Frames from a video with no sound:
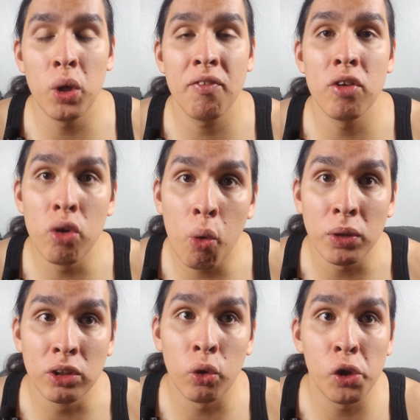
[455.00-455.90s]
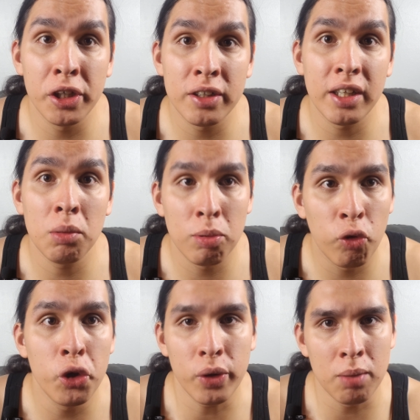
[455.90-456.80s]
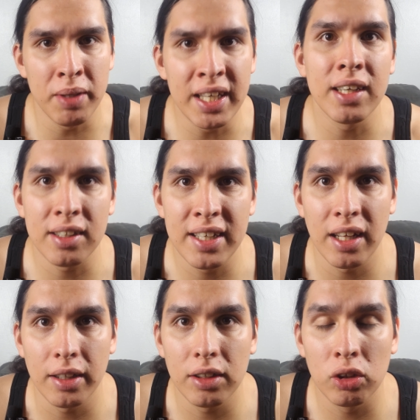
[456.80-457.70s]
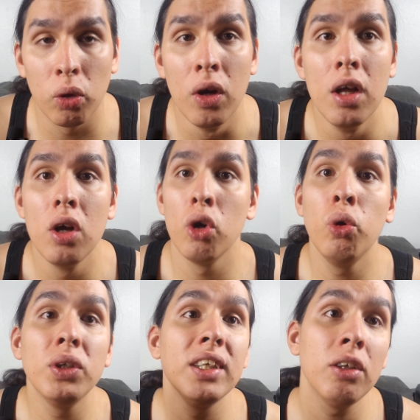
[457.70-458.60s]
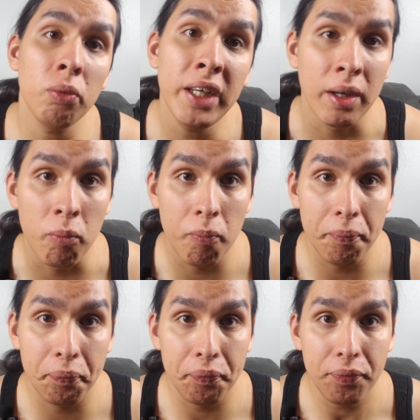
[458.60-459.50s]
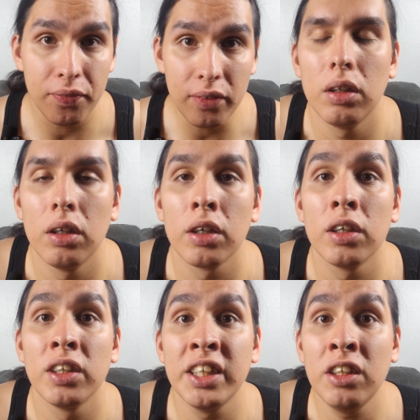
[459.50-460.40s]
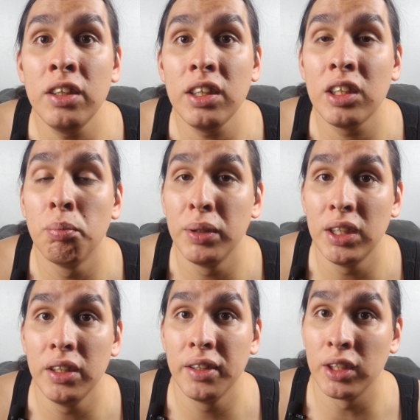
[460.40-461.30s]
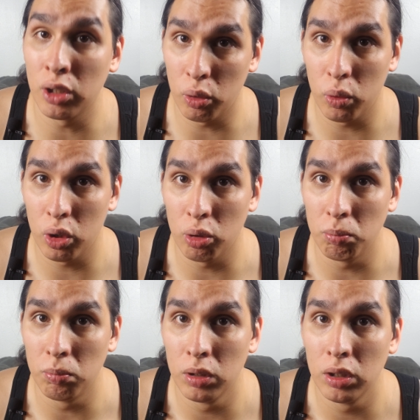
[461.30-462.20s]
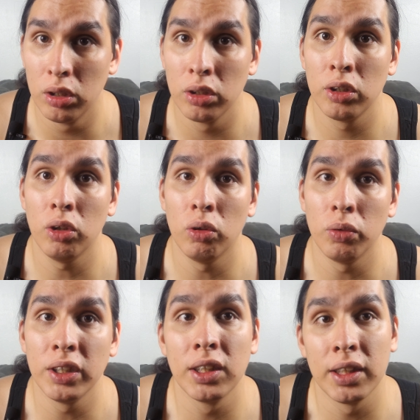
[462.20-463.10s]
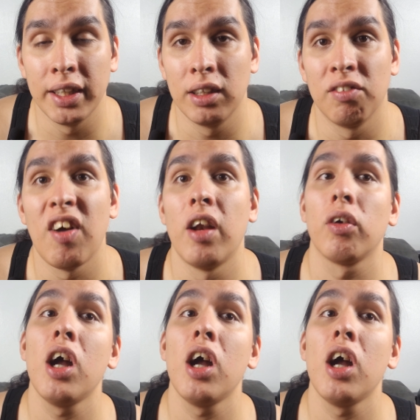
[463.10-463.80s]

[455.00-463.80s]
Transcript: you have to know what story you're telling before you can begin to tell it. So who's in the ring? Consider this to be the go home. So this is like the final